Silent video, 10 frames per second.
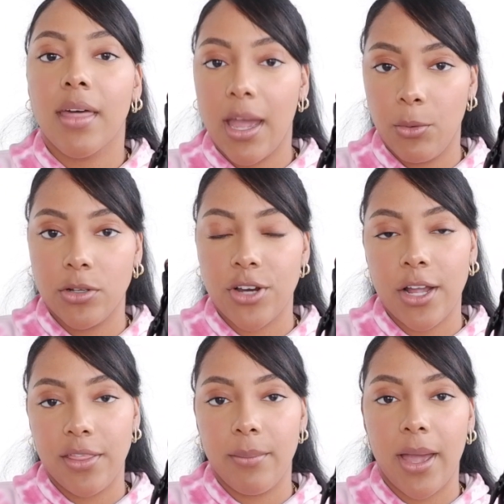I will try
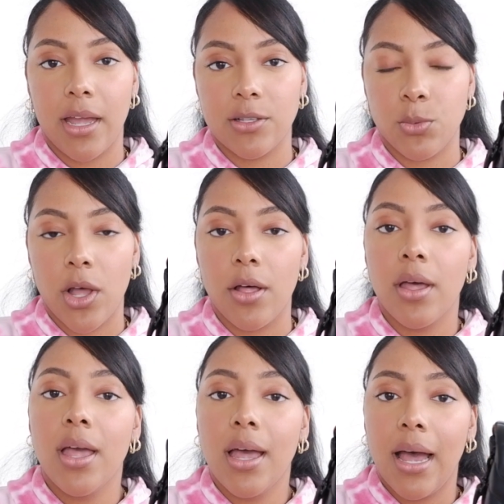on the bag as well,
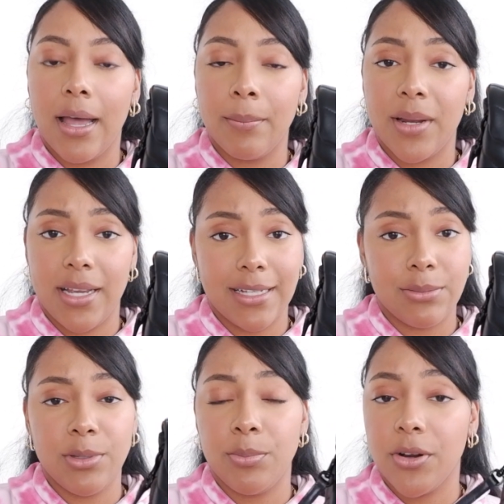but it hits
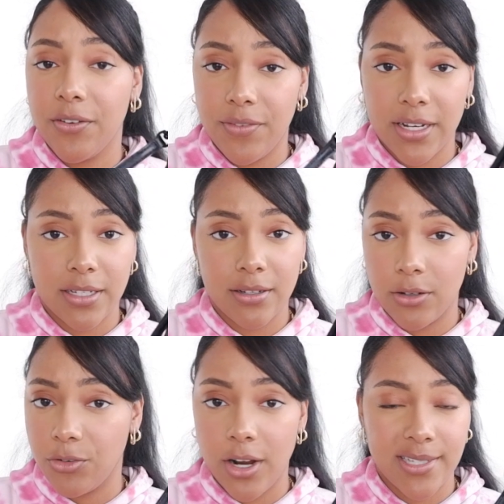me perfect
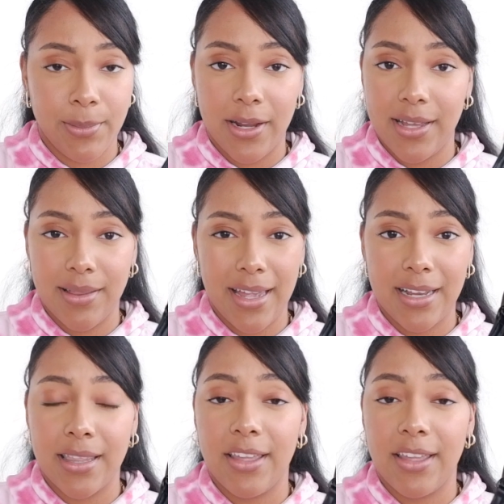crossbody length.